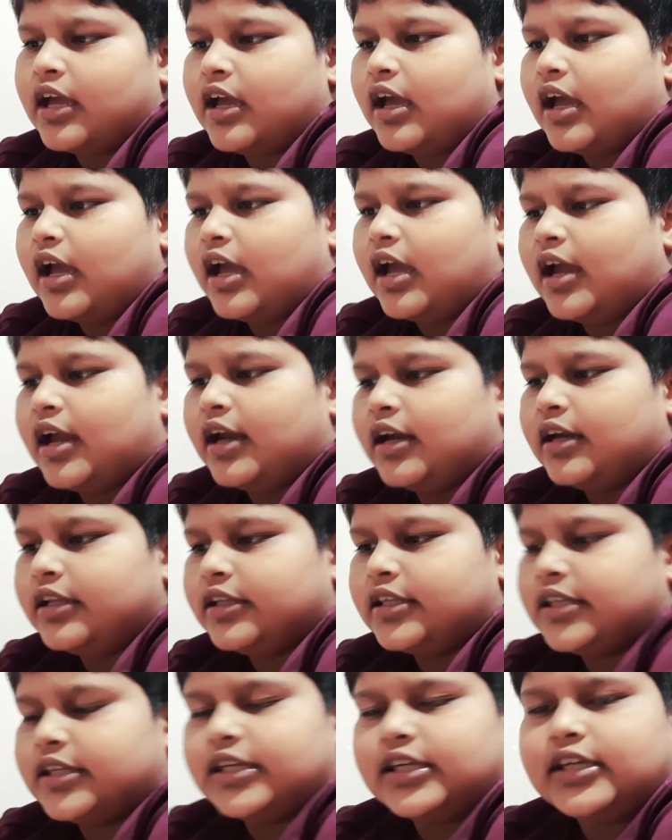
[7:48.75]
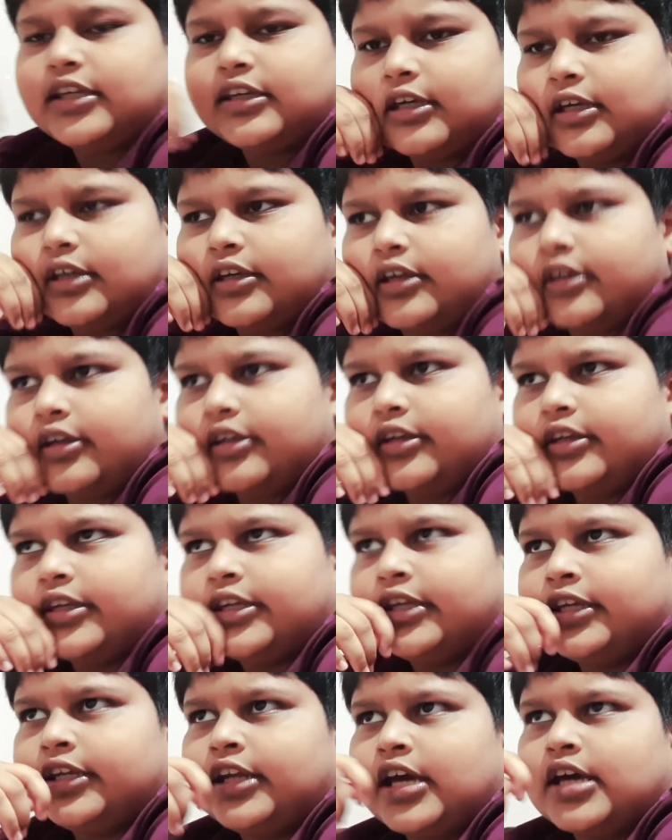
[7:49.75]
and he
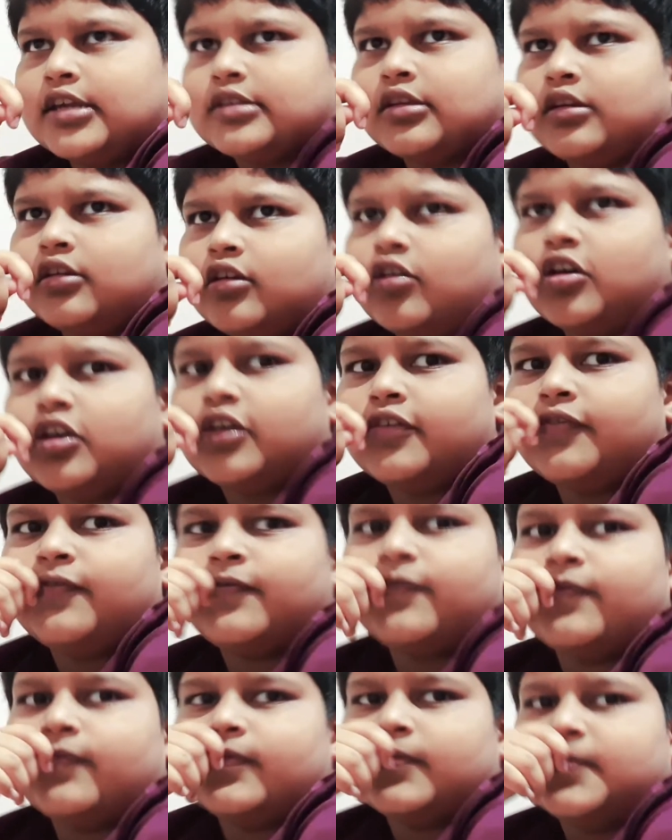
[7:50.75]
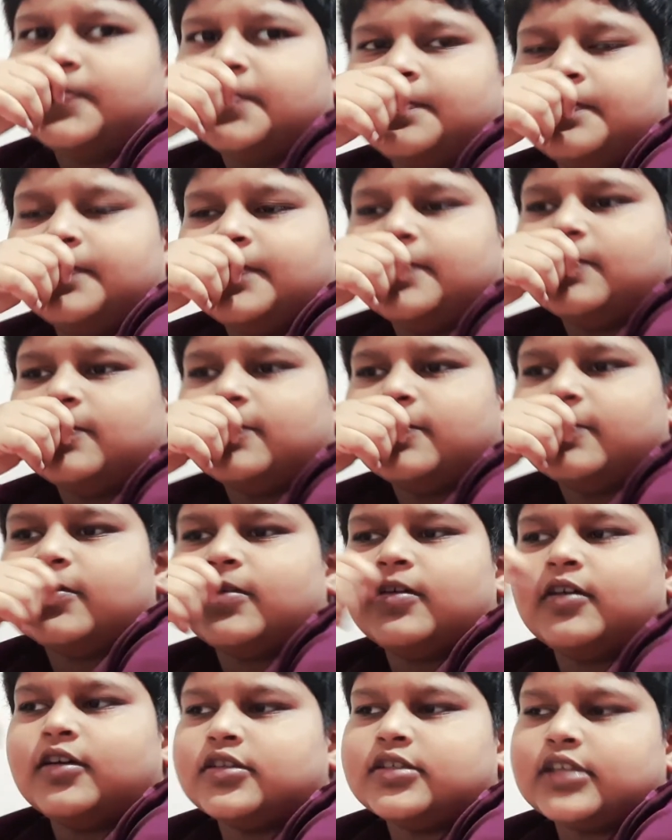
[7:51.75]
does a lot
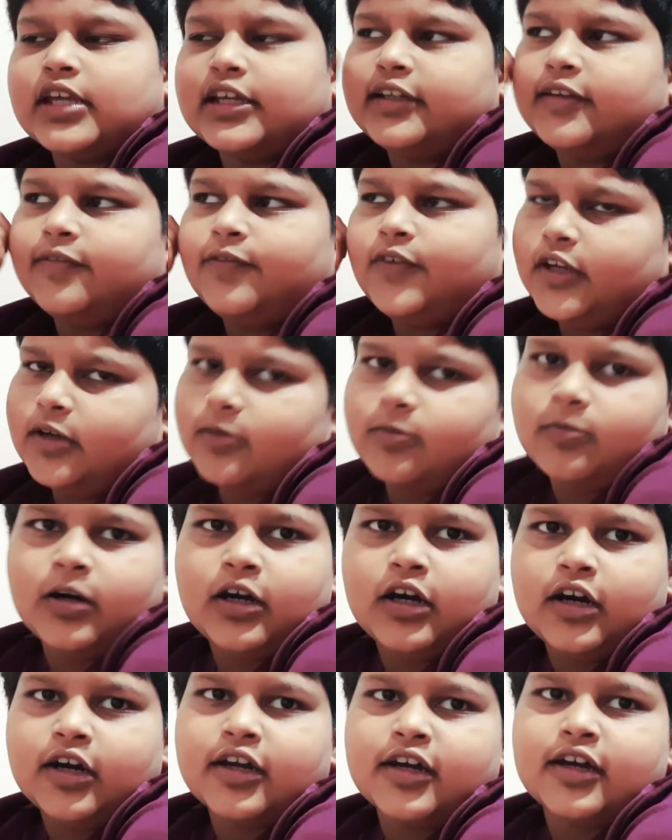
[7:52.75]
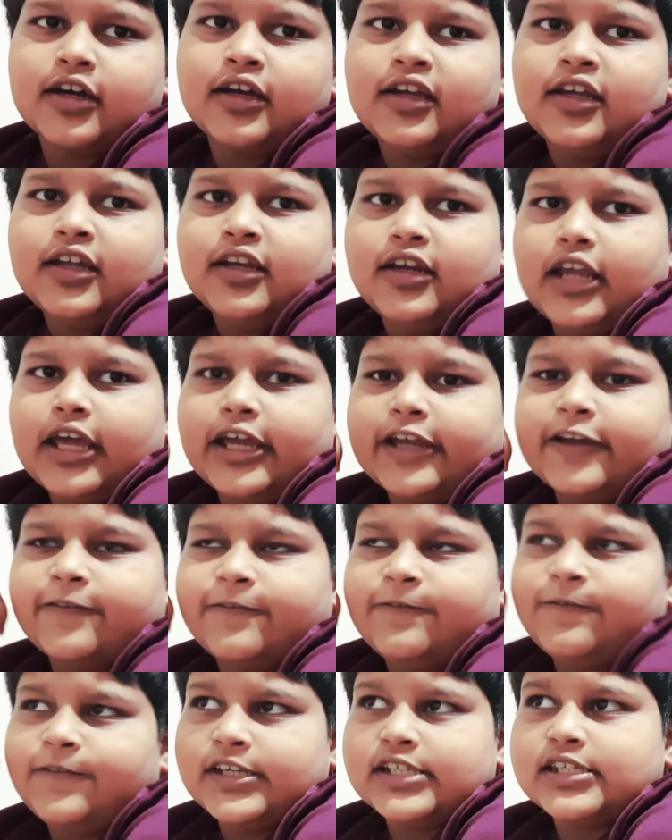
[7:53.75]
of scientific work like
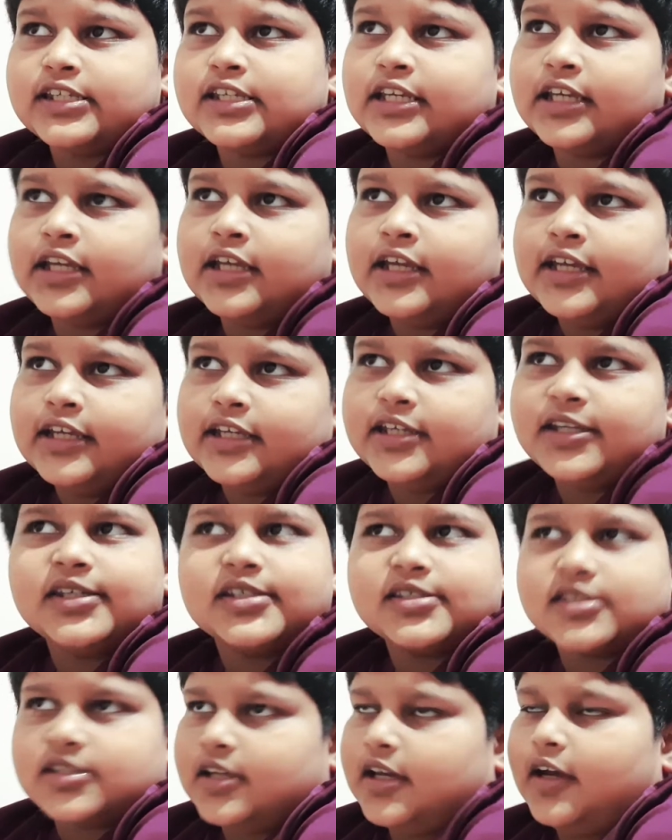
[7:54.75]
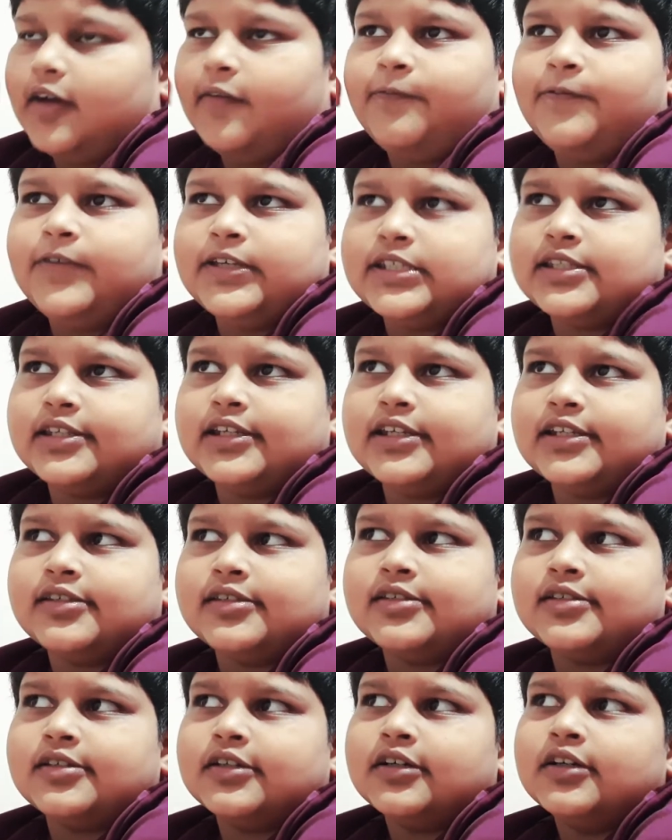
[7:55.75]
he's a
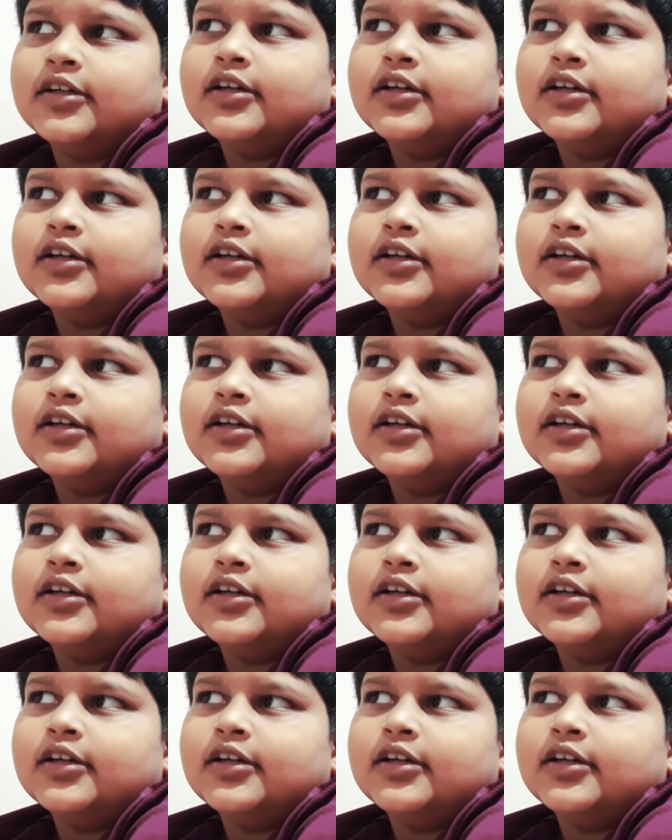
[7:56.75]
physicist